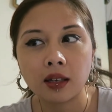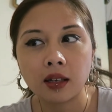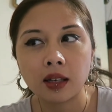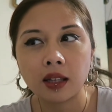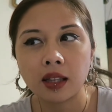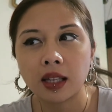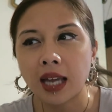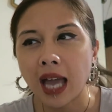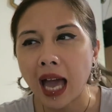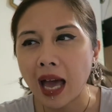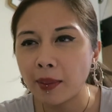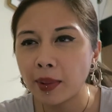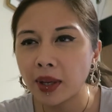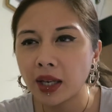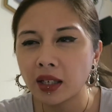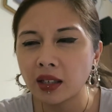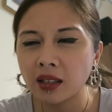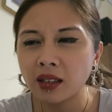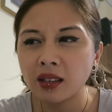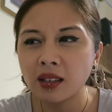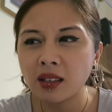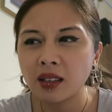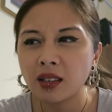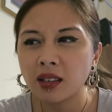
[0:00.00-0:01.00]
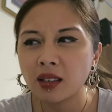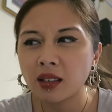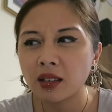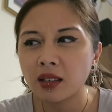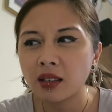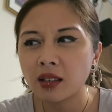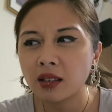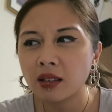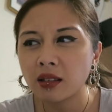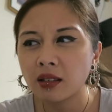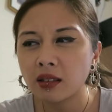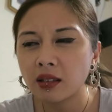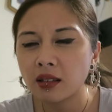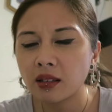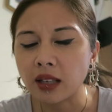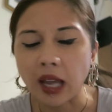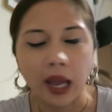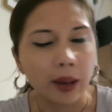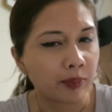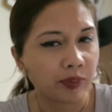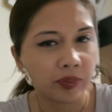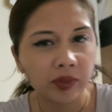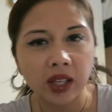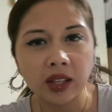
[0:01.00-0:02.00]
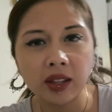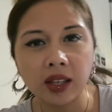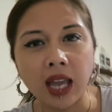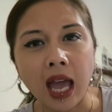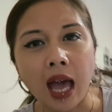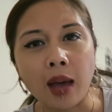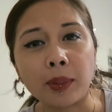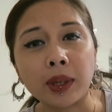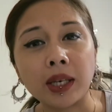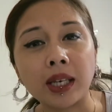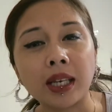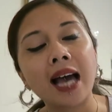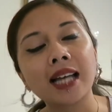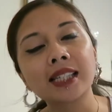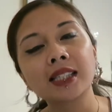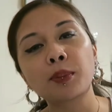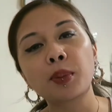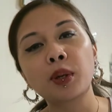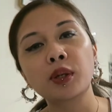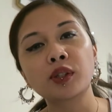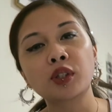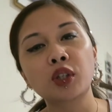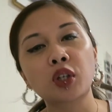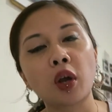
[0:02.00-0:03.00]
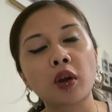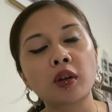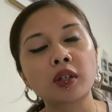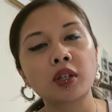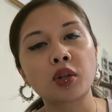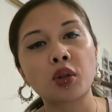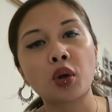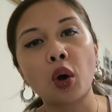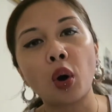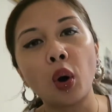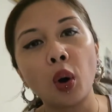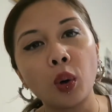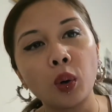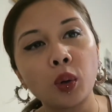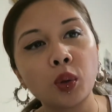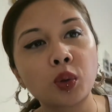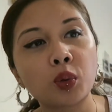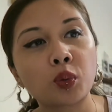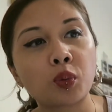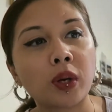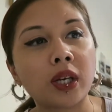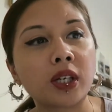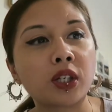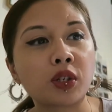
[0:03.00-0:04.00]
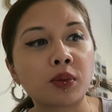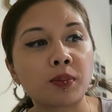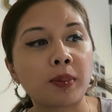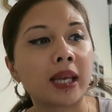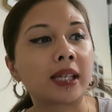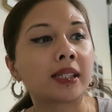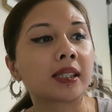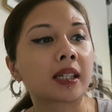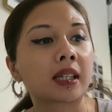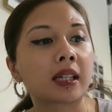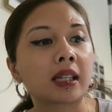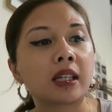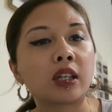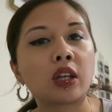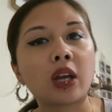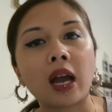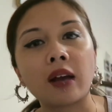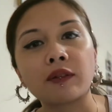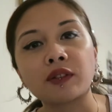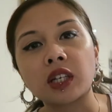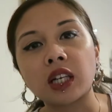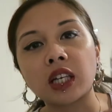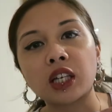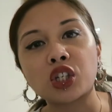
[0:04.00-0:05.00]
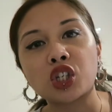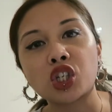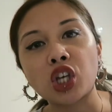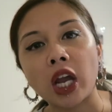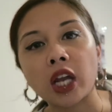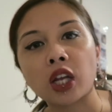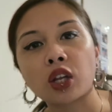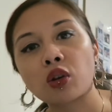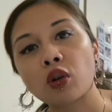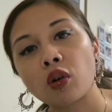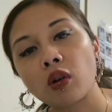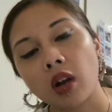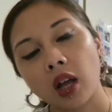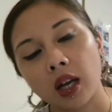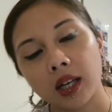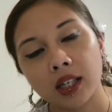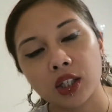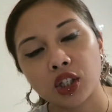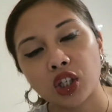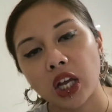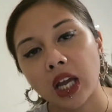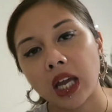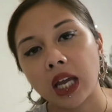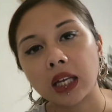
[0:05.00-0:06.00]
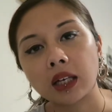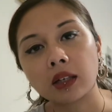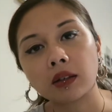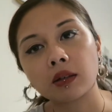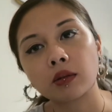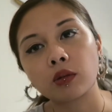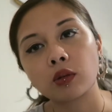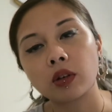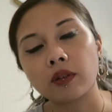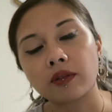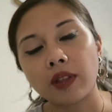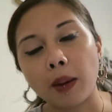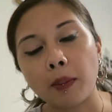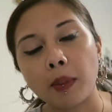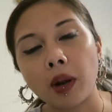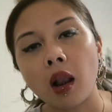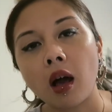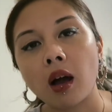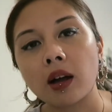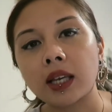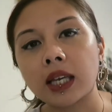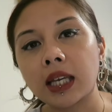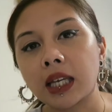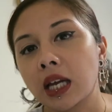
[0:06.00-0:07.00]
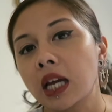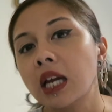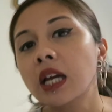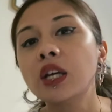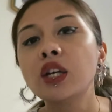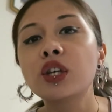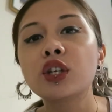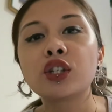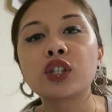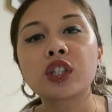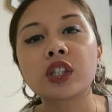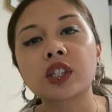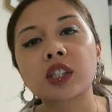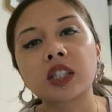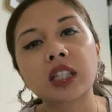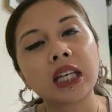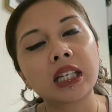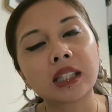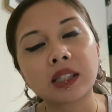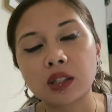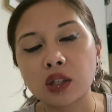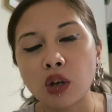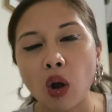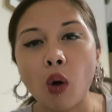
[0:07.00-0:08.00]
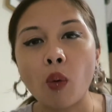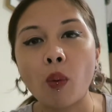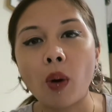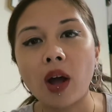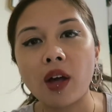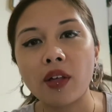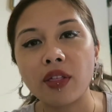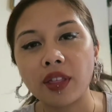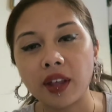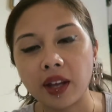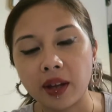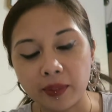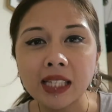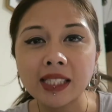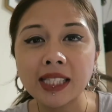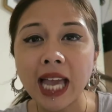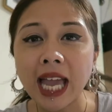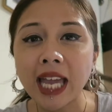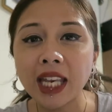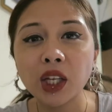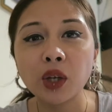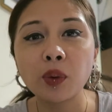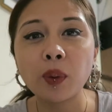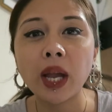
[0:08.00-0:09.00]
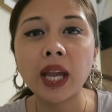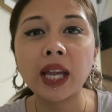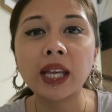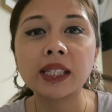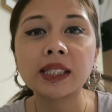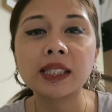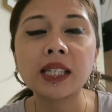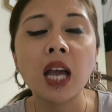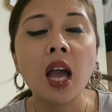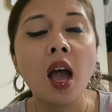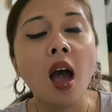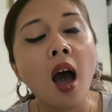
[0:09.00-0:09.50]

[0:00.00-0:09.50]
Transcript: In the cabin? Yeah, in the cabin, as opposed to going to the hold, which basically you have to like check your luggage in, all of that malarkey. Just, it's not worth it. So anyways,